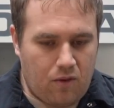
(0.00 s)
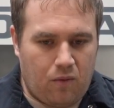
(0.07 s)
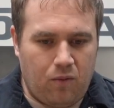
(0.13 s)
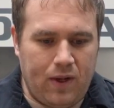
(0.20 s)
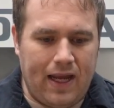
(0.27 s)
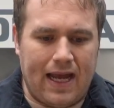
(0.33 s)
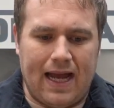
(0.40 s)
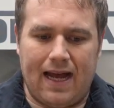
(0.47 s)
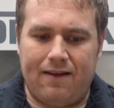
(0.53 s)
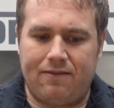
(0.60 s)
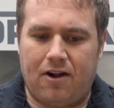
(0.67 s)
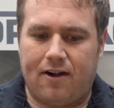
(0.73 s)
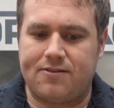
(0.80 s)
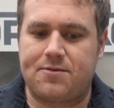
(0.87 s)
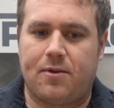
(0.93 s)
We have
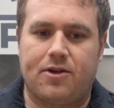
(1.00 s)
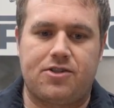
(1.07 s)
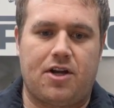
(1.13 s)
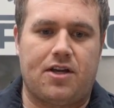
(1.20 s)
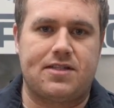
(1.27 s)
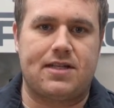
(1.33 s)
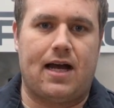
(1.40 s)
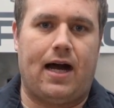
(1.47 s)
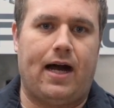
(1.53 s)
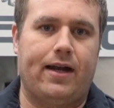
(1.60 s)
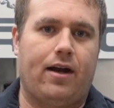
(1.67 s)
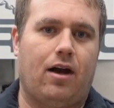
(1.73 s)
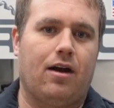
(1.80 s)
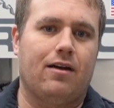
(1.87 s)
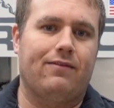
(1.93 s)
Carve Smart Jaws
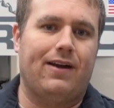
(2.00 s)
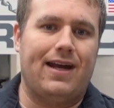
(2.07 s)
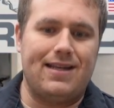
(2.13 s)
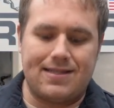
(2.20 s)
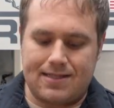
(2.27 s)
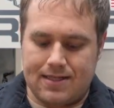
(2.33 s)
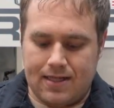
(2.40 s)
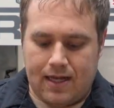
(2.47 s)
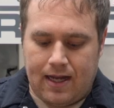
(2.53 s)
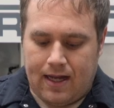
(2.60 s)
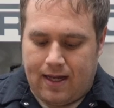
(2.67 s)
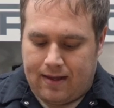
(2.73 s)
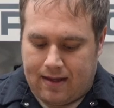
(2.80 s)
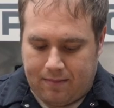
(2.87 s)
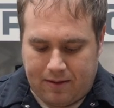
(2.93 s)
on our vise.
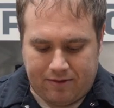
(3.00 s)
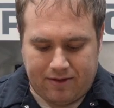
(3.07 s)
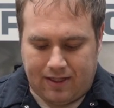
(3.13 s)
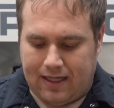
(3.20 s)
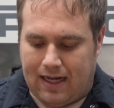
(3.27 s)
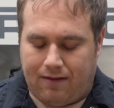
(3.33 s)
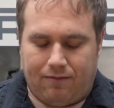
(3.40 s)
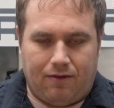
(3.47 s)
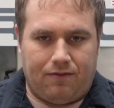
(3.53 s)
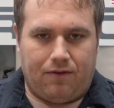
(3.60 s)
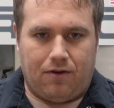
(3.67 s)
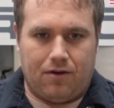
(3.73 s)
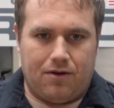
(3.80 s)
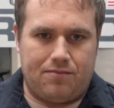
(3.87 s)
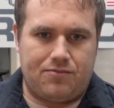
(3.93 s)
They've been really helpful
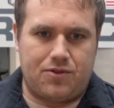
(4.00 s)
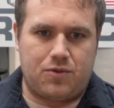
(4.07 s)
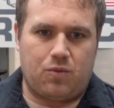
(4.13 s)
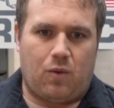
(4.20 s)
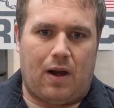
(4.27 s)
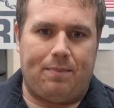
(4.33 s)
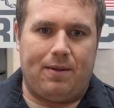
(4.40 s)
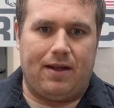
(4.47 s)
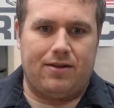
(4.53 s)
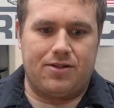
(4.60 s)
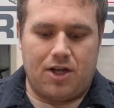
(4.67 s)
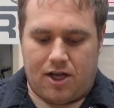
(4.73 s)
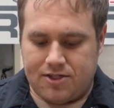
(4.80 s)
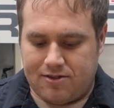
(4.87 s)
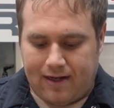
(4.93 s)
for swapping
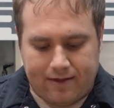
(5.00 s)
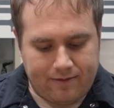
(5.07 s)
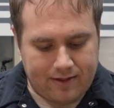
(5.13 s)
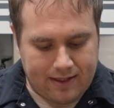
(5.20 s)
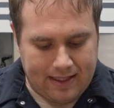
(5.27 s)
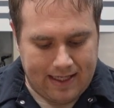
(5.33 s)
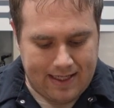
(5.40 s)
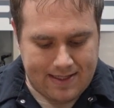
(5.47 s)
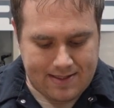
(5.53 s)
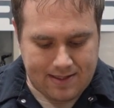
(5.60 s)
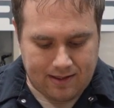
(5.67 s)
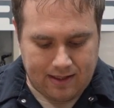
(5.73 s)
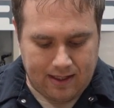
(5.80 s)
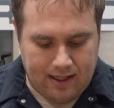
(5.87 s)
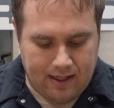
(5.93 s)
jaws around really
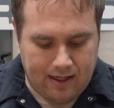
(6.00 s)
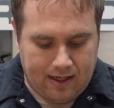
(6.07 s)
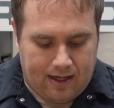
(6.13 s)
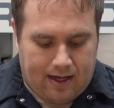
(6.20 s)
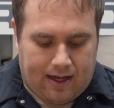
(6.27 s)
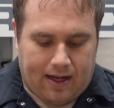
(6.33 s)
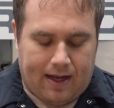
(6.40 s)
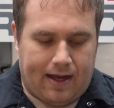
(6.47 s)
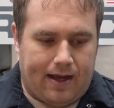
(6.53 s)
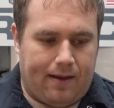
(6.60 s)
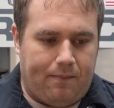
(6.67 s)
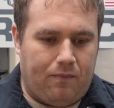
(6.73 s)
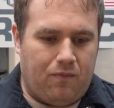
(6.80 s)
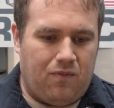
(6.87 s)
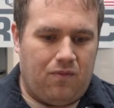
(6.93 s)
easily.
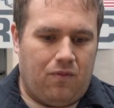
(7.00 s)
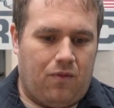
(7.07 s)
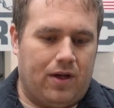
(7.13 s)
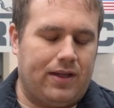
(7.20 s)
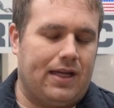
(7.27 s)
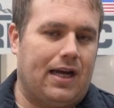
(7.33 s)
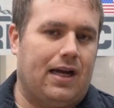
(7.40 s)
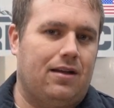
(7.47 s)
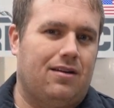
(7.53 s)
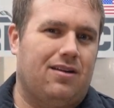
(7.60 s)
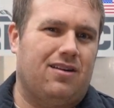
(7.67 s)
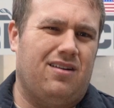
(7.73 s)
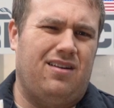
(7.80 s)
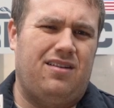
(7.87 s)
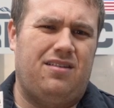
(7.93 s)
One thing I
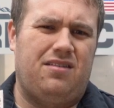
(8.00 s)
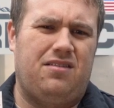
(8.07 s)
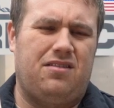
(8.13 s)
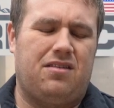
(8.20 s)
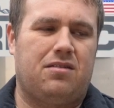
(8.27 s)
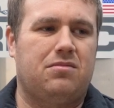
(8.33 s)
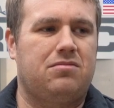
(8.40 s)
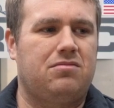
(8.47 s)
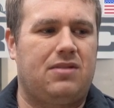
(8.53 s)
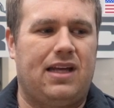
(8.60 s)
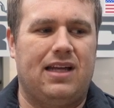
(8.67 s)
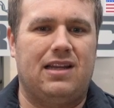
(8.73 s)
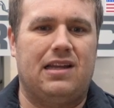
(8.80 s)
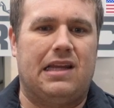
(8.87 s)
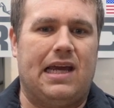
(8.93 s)
learned, don't
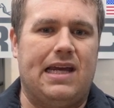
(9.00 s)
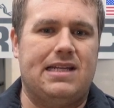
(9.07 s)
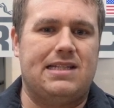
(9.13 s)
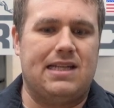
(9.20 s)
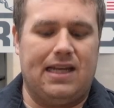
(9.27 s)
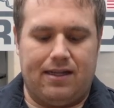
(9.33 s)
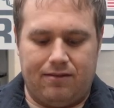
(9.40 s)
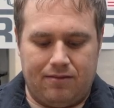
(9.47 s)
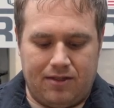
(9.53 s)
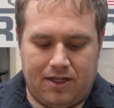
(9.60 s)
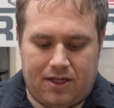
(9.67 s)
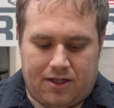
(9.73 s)
get lazy and